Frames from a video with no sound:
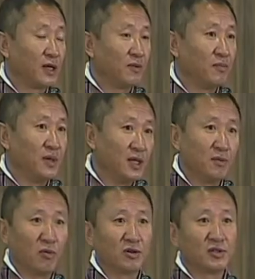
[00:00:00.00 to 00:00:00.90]
been in
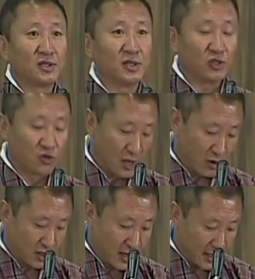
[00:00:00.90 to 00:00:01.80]
politics since
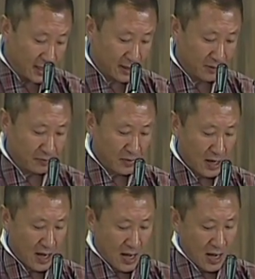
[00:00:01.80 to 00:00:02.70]
2008,
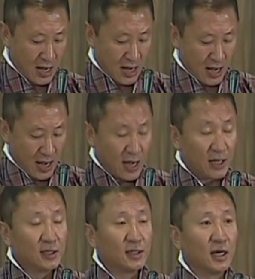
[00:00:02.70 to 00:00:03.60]

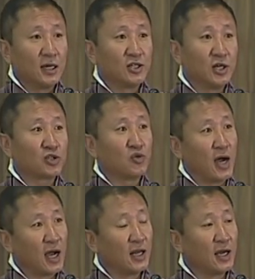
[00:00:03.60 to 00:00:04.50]
and just to
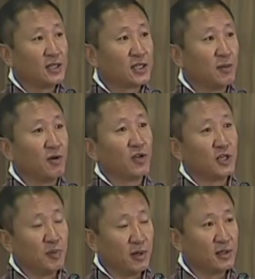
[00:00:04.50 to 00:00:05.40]
highlight some of the
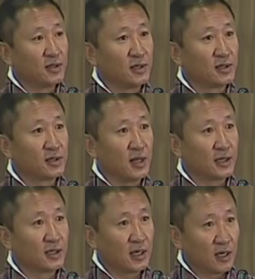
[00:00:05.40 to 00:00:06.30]
experiences
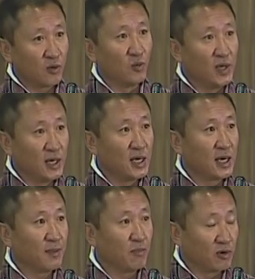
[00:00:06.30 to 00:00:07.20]
that we
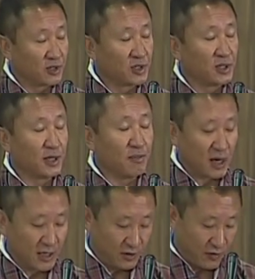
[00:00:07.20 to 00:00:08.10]
politicians and
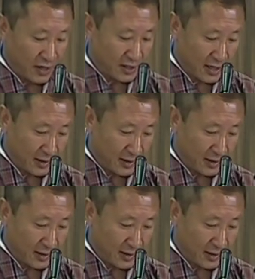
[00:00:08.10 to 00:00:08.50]
parties face.